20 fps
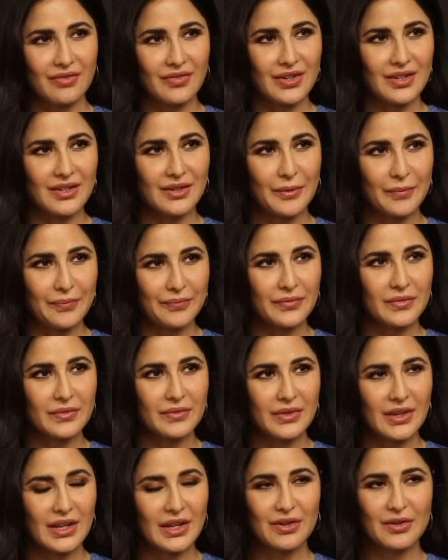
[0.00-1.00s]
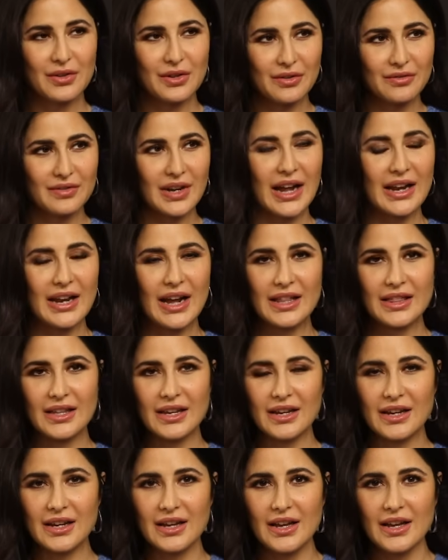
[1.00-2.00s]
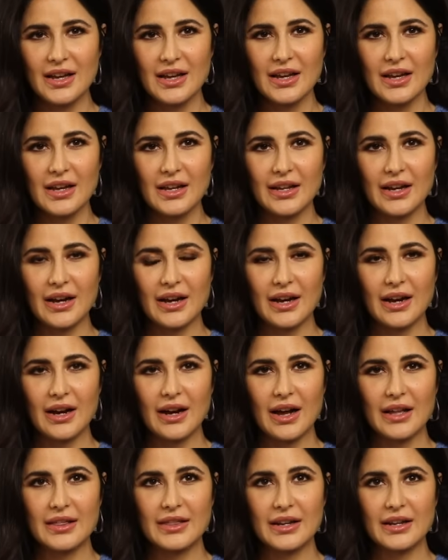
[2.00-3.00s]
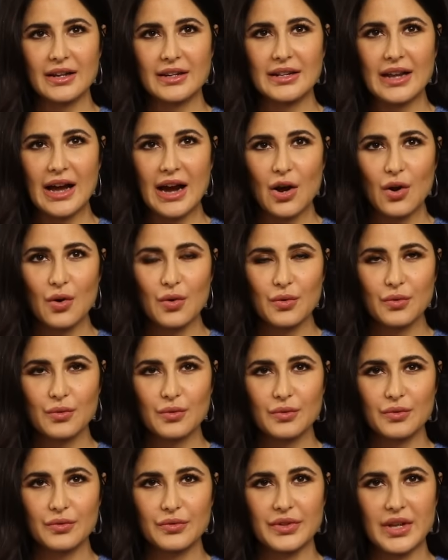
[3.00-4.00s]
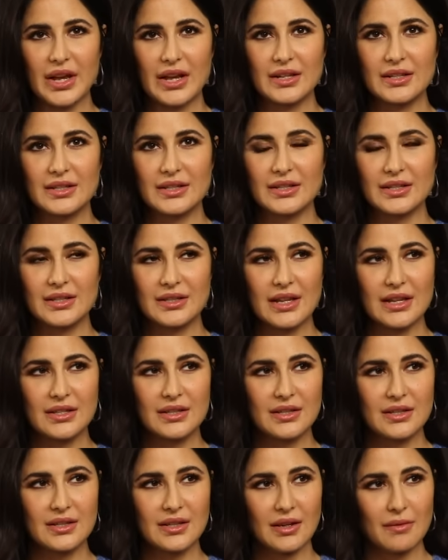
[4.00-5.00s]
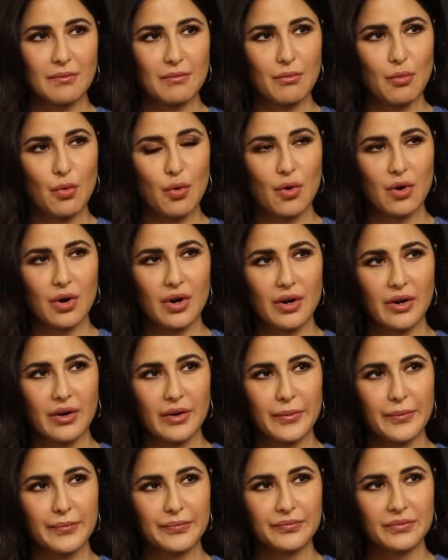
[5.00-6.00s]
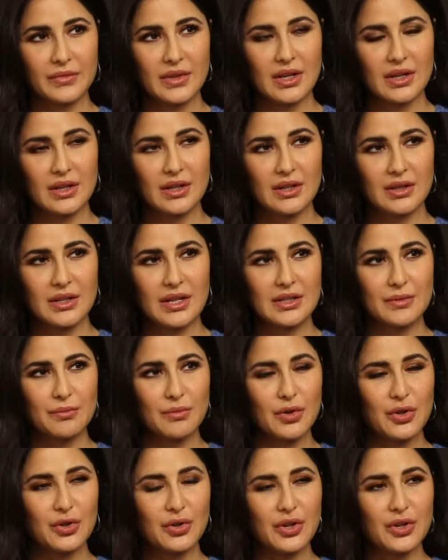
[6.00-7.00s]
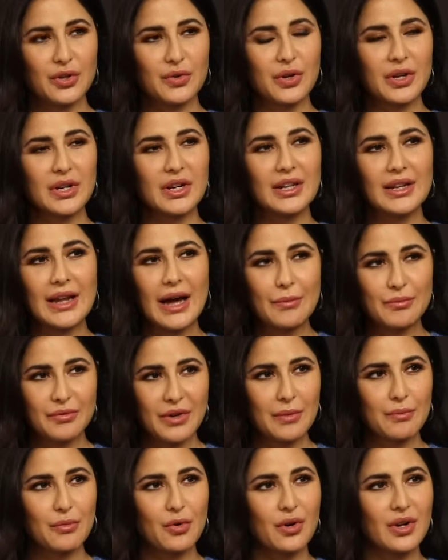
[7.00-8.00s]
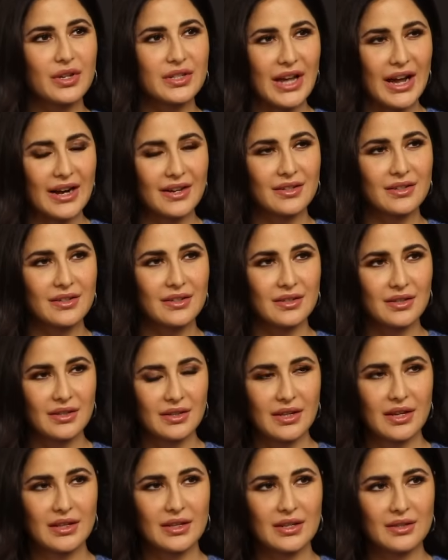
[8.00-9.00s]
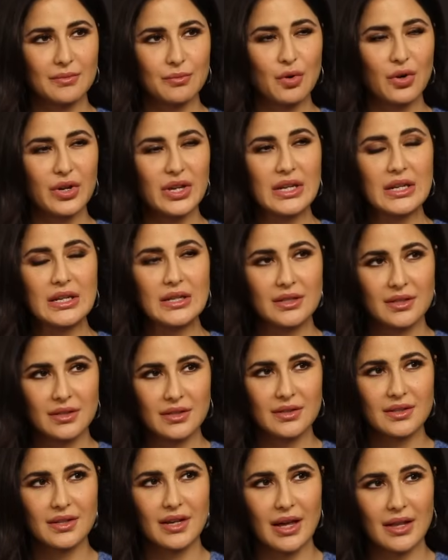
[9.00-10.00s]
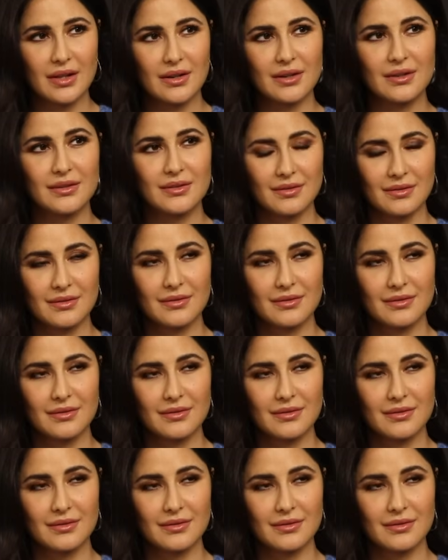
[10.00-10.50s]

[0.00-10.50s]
different. You know, you're right. I think now there's more, you can collaborate more as actors. There's more ease together.